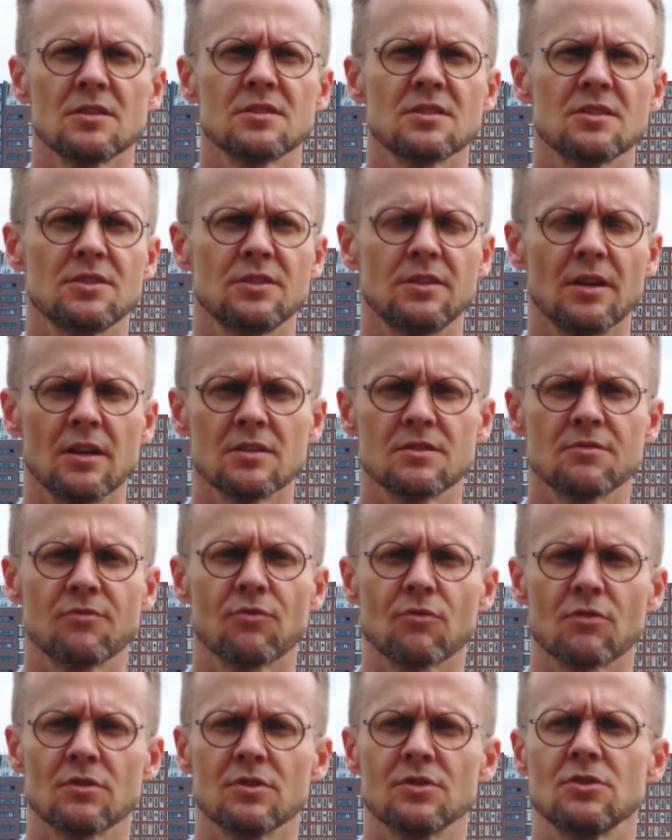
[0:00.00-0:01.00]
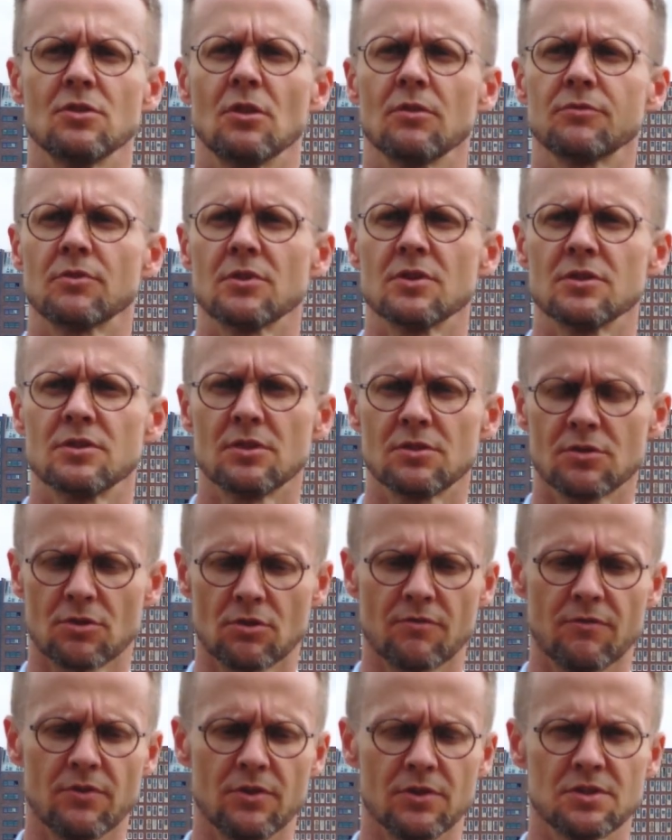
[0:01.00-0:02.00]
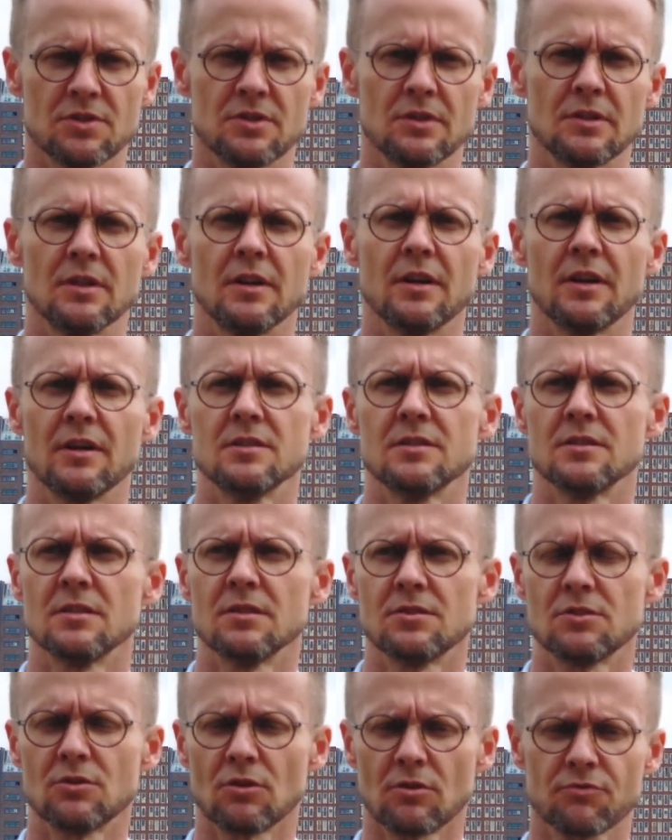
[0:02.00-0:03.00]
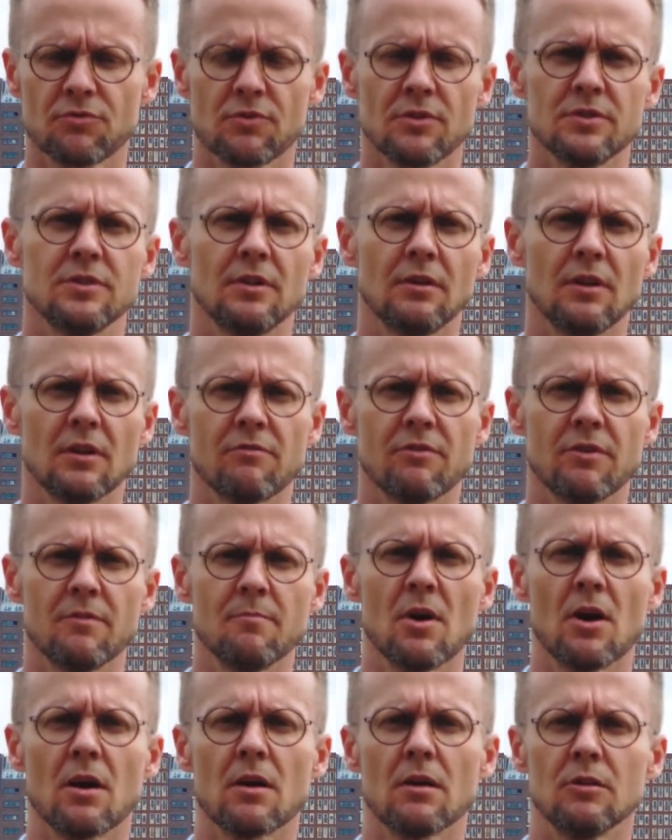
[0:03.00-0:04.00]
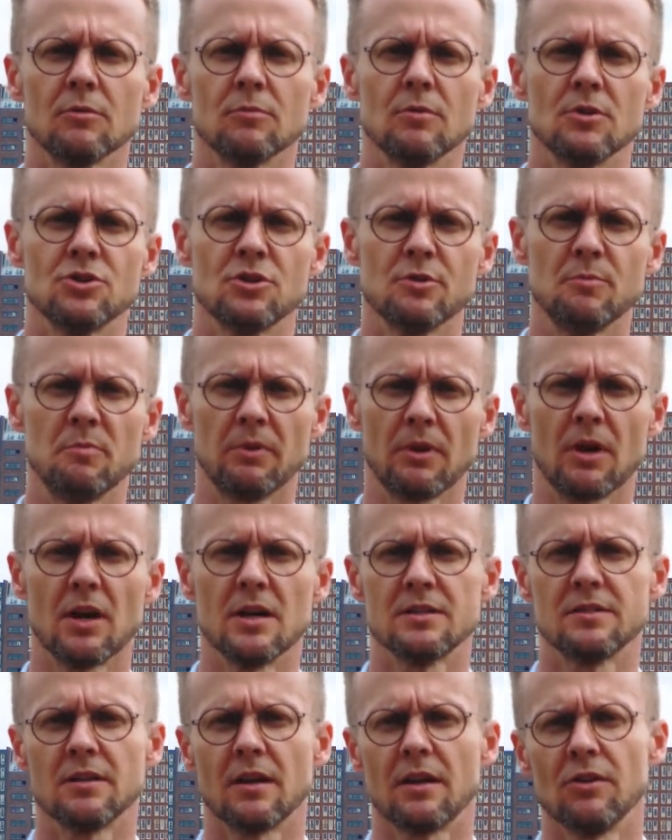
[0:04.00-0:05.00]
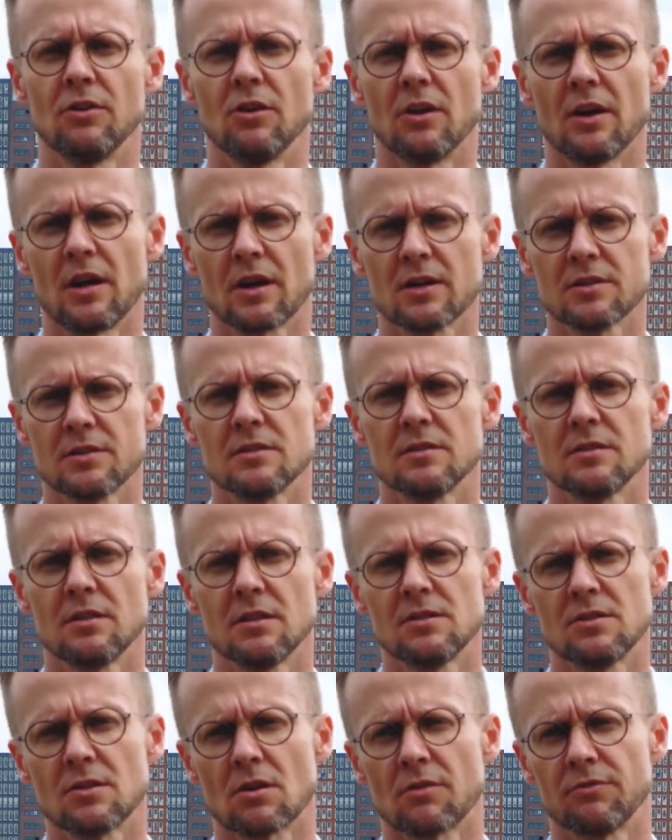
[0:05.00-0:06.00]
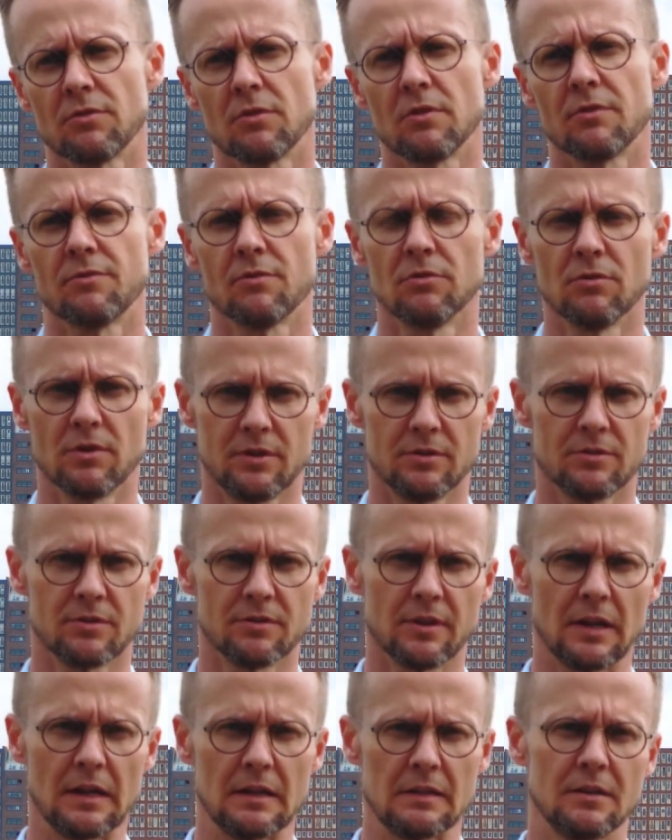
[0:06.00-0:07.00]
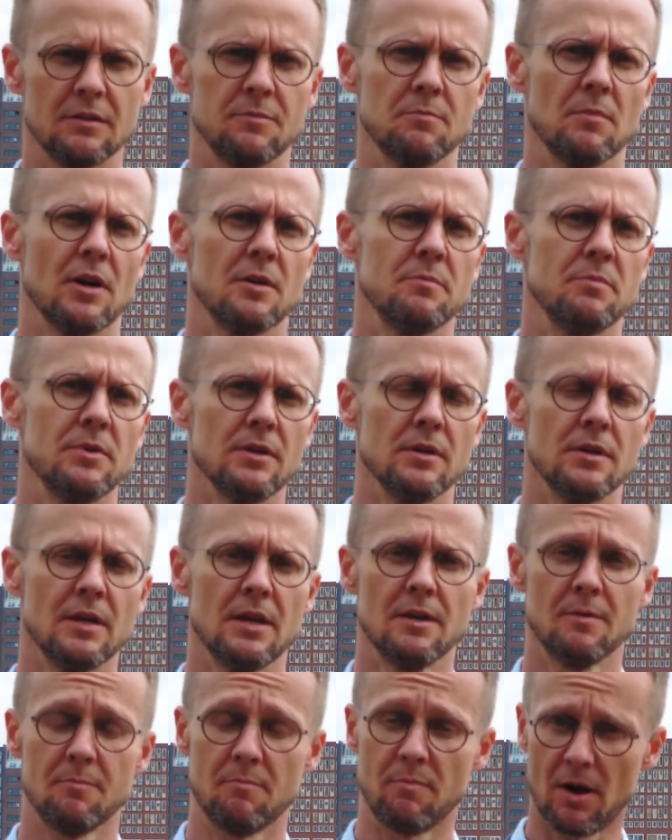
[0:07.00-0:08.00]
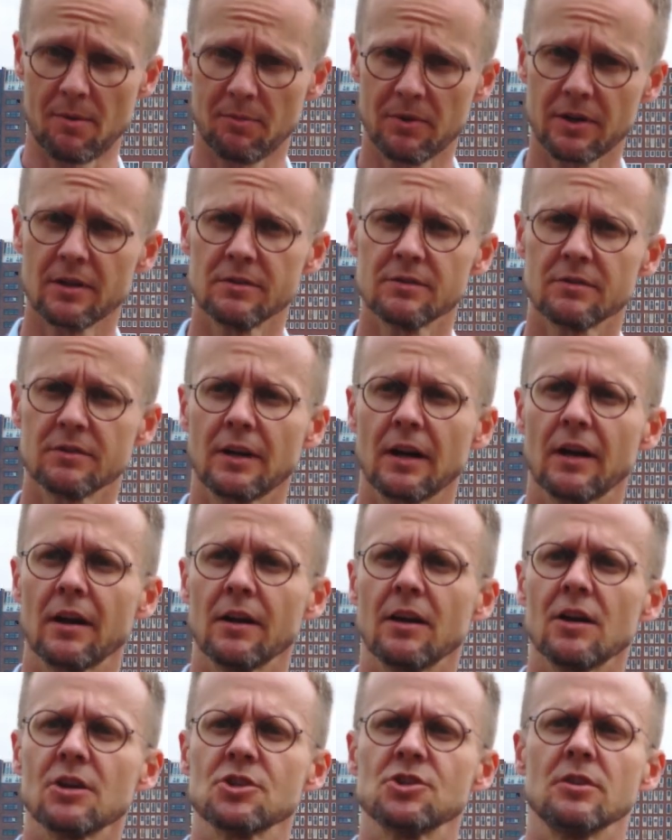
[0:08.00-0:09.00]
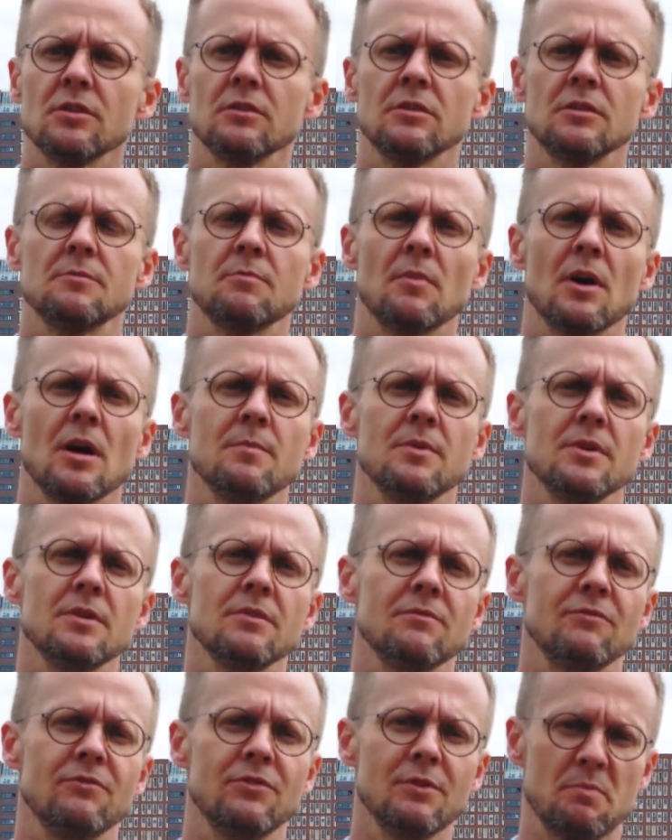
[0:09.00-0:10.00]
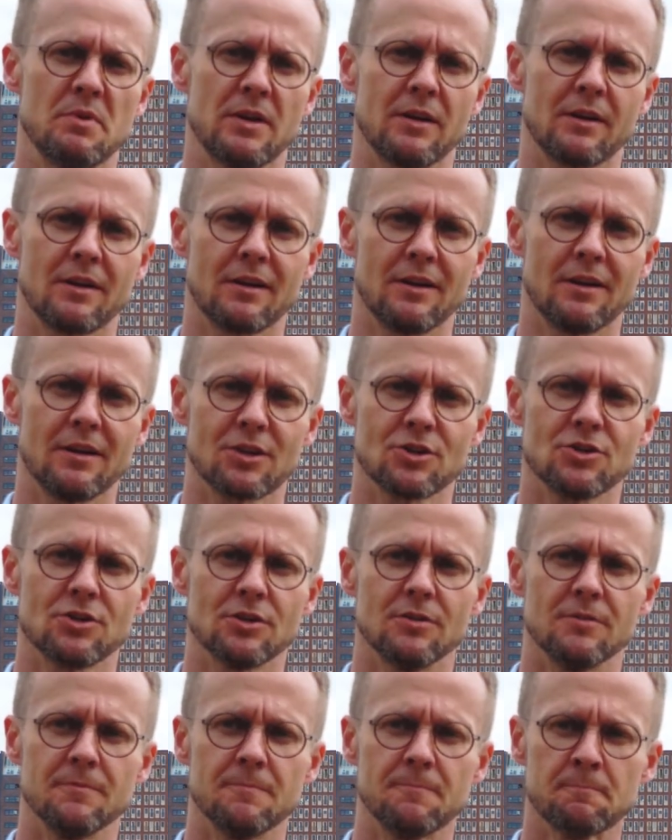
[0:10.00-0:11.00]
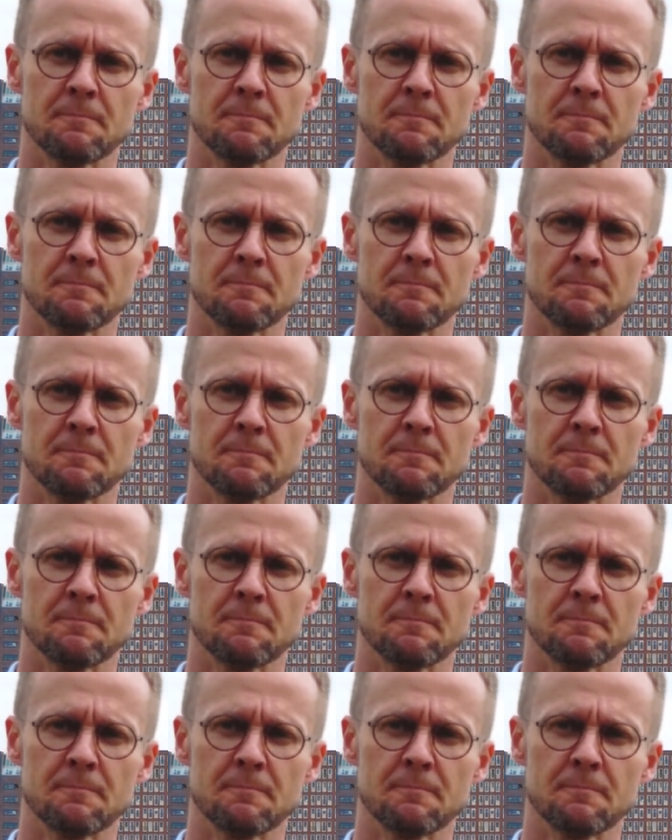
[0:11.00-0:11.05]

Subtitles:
stands for Software as a Service. It is a software delivery model which implies that you access this software through internet. That might be public internet connection, that might be VPN connection.